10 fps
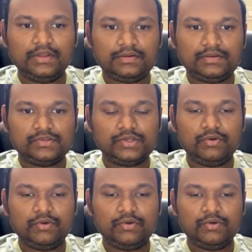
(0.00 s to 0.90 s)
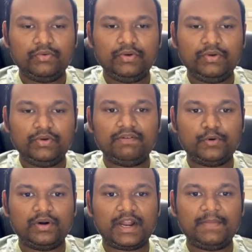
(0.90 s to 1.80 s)
So we have covered
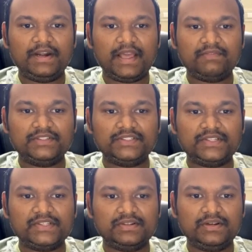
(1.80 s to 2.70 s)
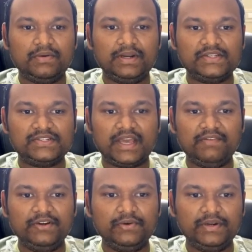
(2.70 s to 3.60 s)
programming languages. Now let's dive
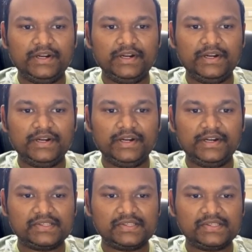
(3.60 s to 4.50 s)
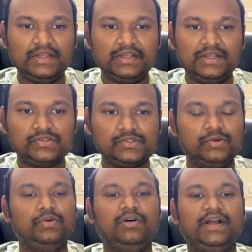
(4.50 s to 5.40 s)
into databases.
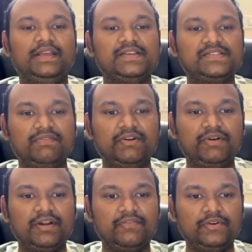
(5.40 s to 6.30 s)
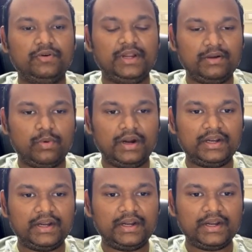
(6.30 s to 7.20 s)
So I guess every one of you know like what
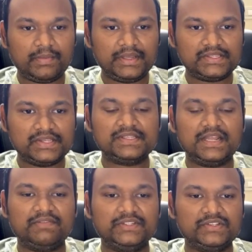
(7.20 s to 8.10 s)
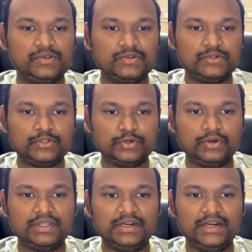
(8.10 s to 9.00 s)
a database is, like which is used to store
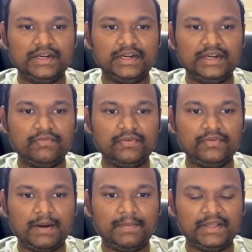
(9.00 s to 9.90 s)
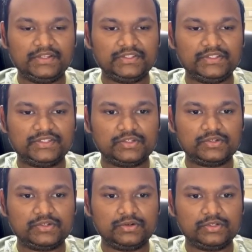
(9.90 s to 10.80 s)
the data of your application, or the
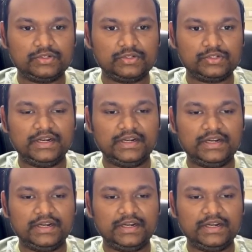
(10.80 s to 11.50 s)
store the data,